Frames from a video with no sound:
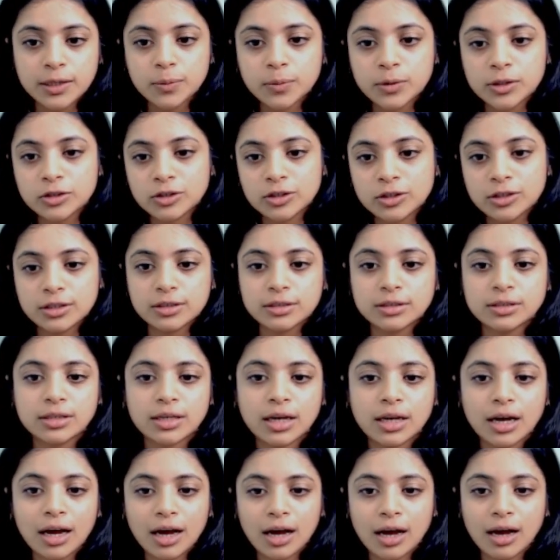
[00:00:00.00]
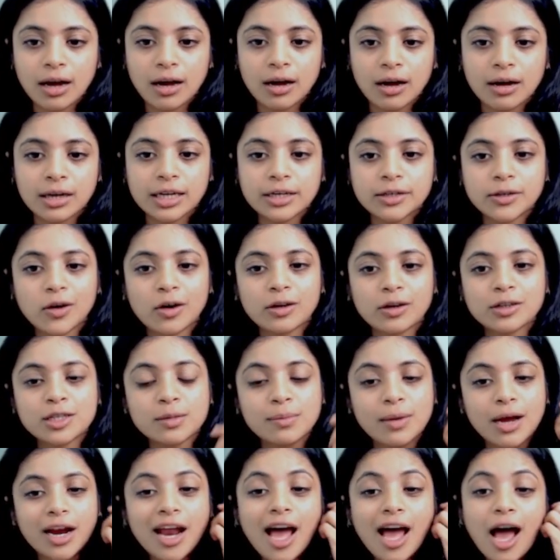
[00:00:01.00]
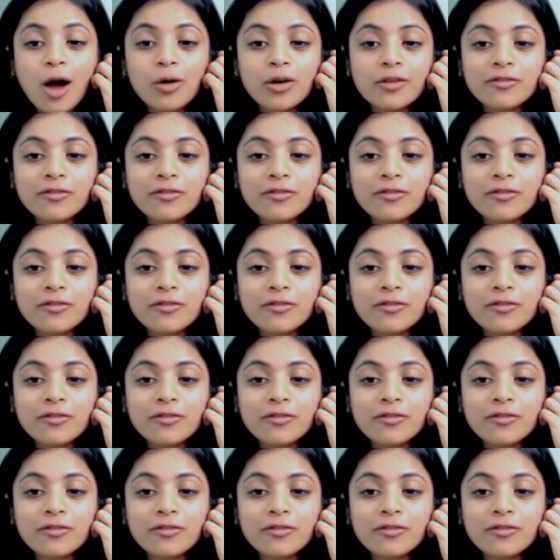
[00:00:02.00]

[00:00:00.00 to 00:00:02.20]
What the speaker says: which is it talks about how